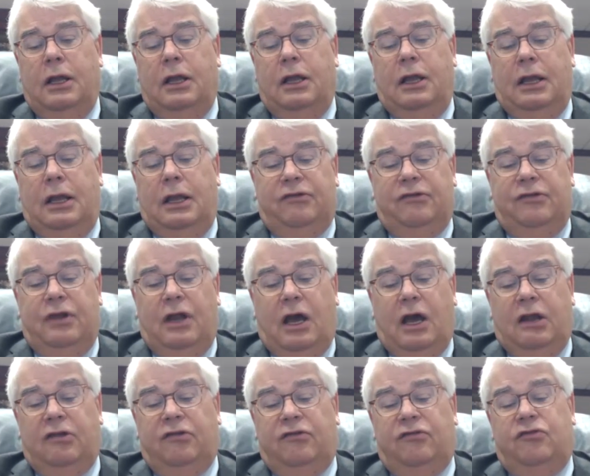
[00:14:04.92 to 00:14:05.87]
It's
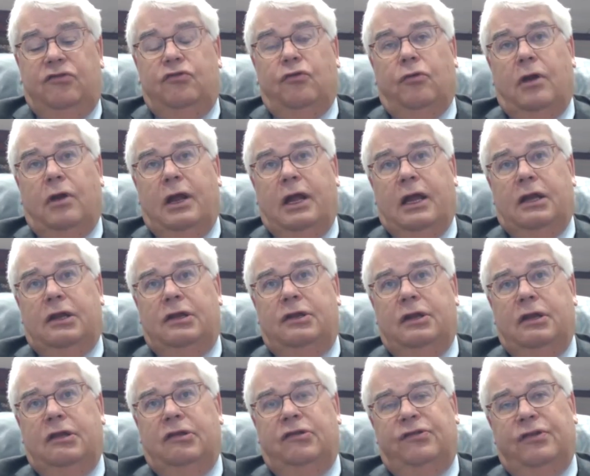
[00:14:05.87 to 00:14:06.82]
not as direct
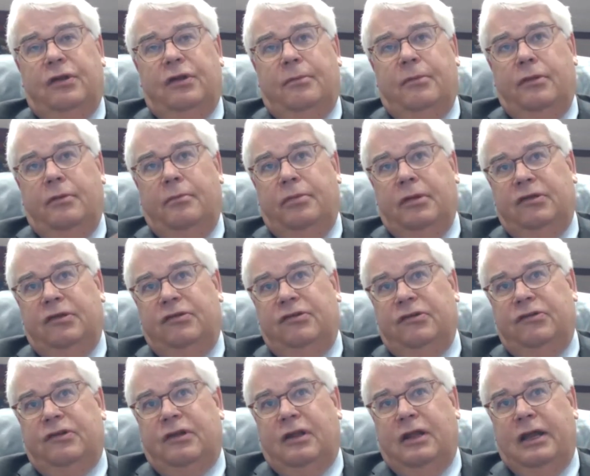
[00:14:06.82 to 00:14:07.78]
as some of the
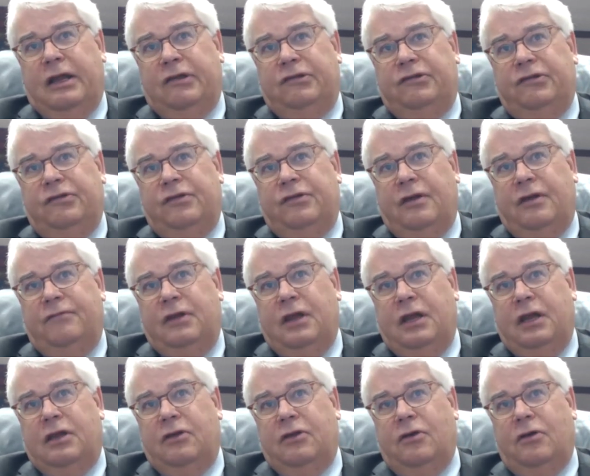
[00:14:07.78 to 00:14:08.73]
business classes I've
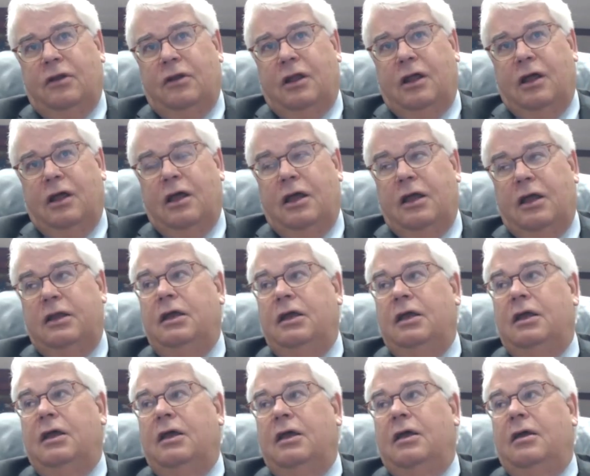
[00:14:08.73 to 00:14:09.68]
taken online,
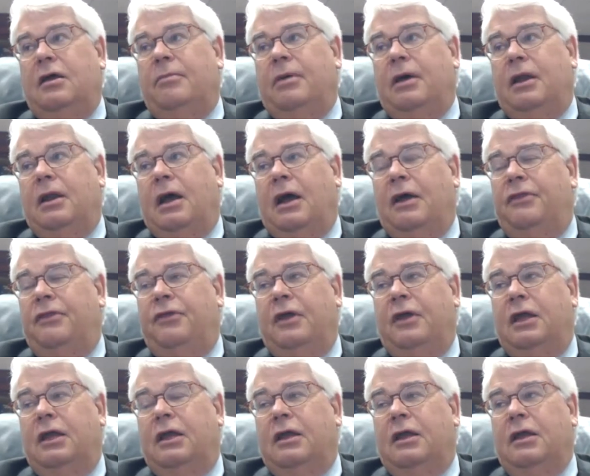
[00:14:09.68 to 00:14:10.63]
but I
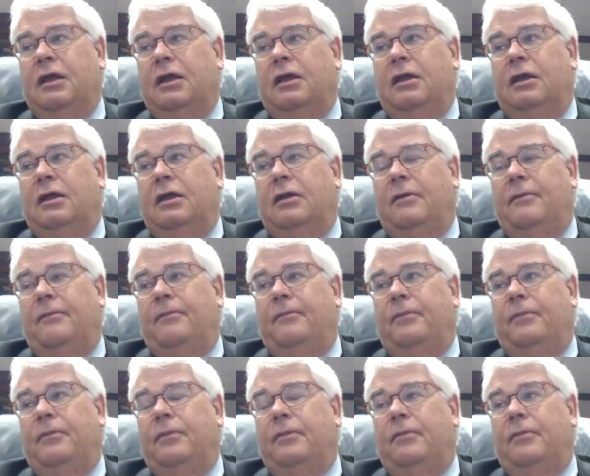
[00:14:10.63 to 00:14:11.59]
think
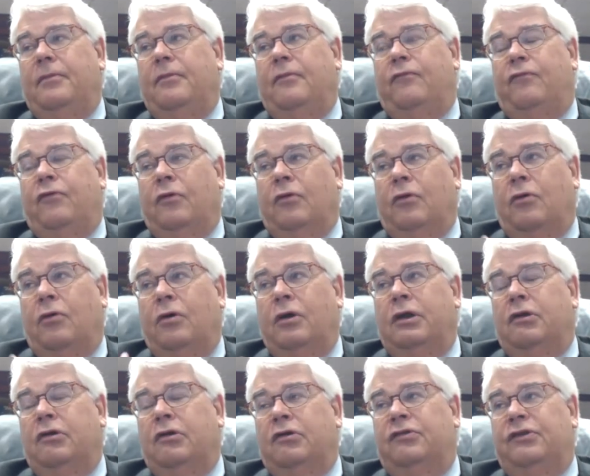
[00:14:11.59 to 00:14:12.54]
for
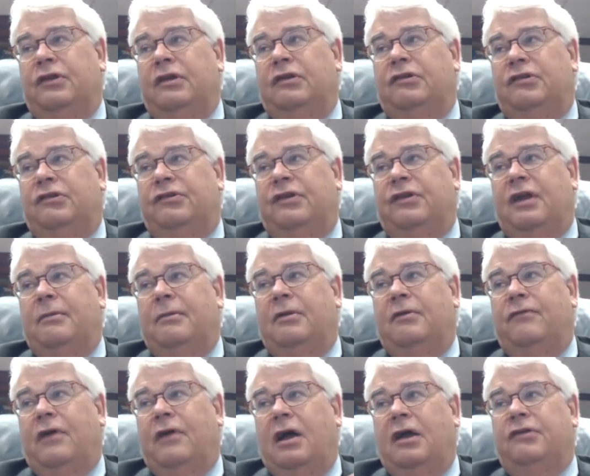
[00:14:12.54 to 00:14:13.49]
lawyers, it's the same
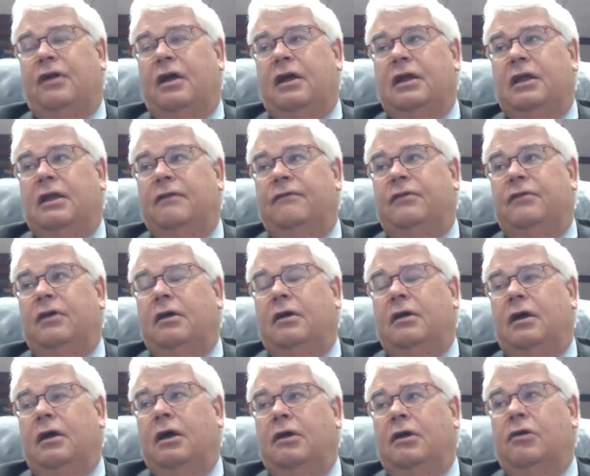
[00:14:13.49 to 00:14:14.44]
advice I give
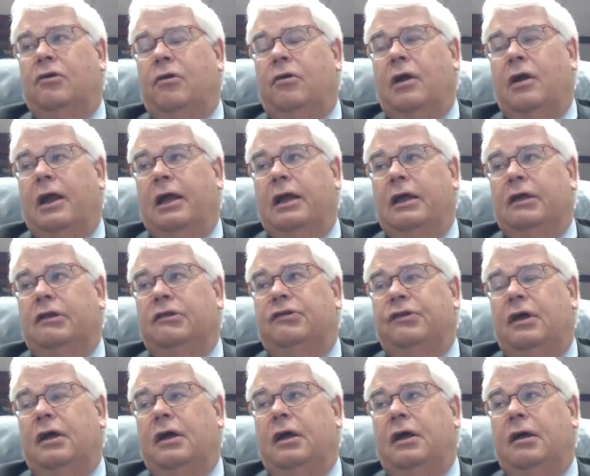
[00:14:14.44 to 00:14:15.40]
to
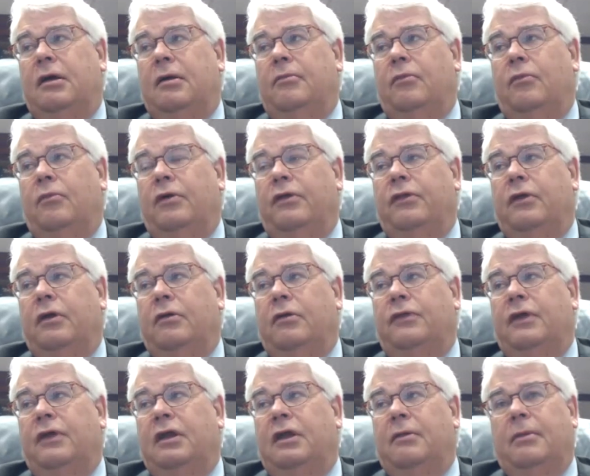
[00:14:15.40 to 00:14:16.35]
undergrads when they're
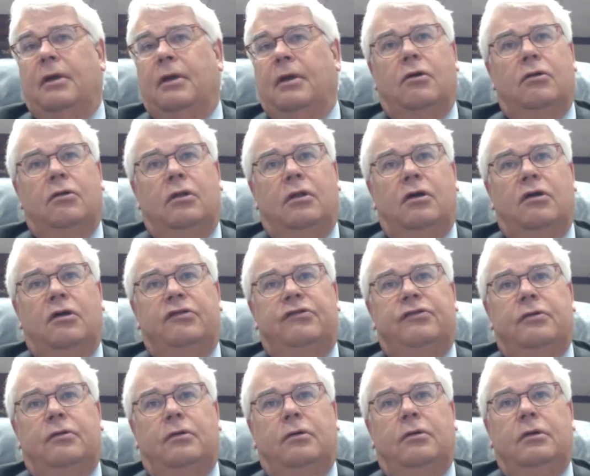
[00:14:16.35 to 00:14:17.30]
thinking about going to law
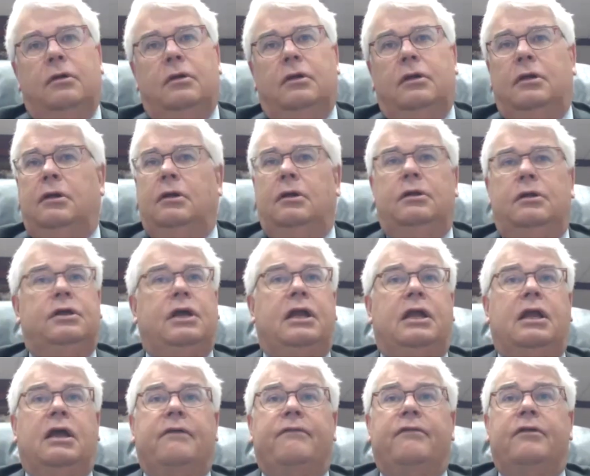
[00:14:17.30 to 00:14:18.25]
school.
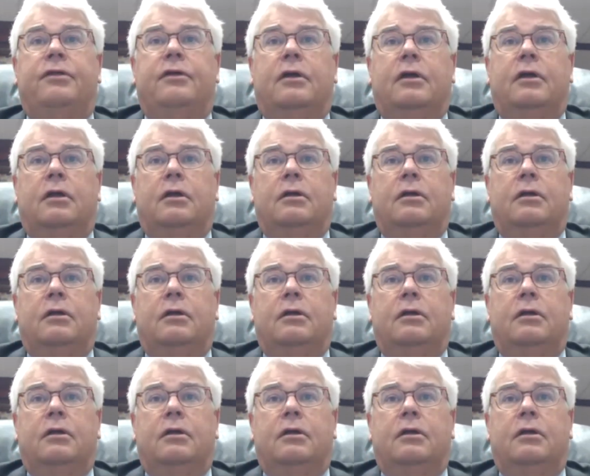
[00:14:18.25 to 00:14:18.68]
Take everything.